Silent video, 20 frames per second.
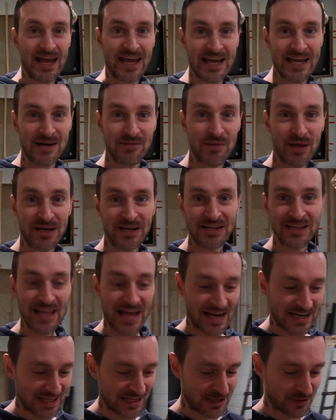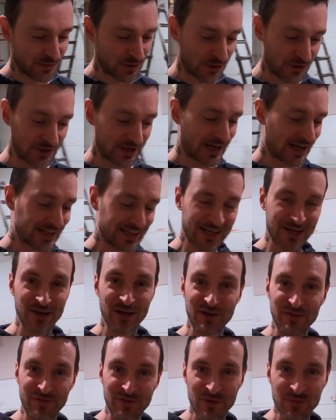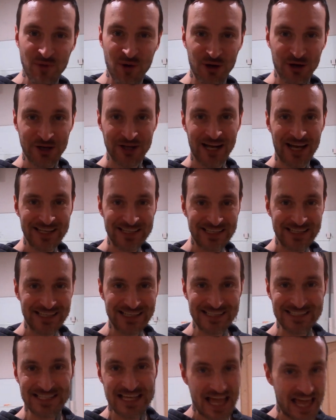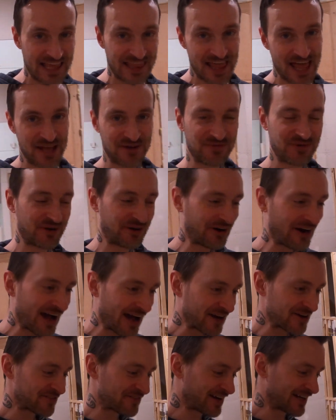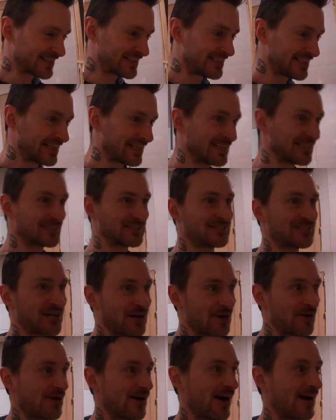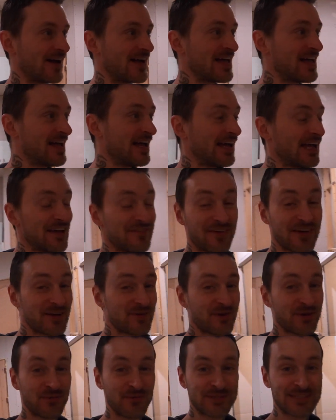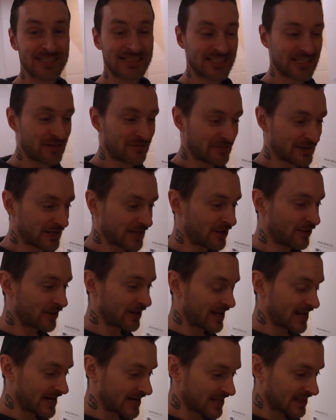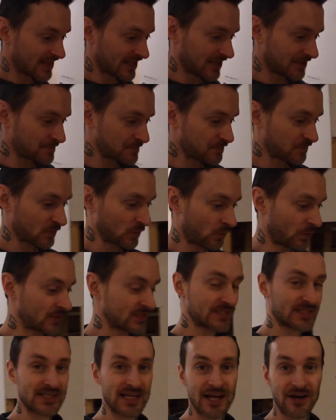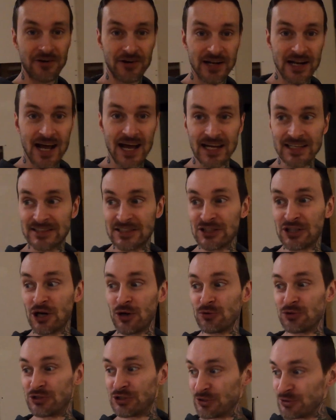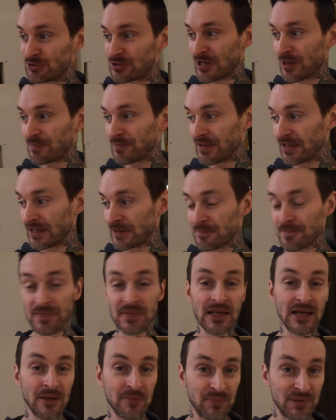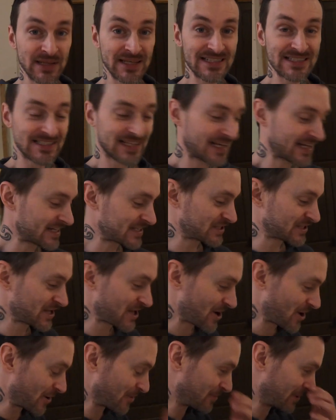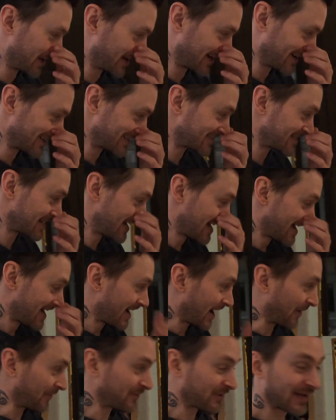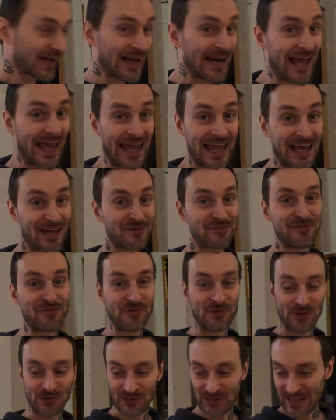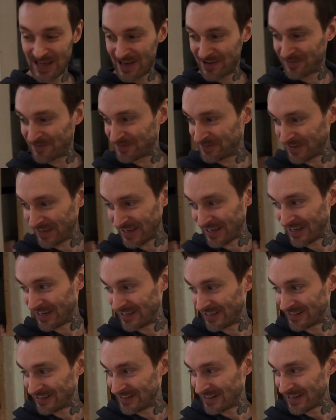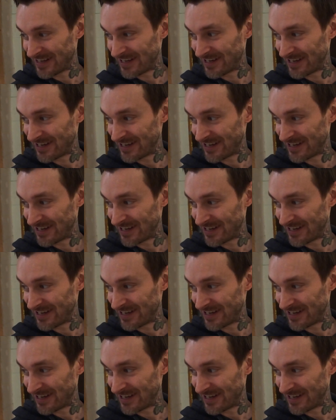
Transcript: And I'm not gonna lie to you, we only got like a few more good ideas and then we're out of ideas. So if anyone wants to see a video on anything, wants Aaron and I to go do something, please let us know because I only got a handful left and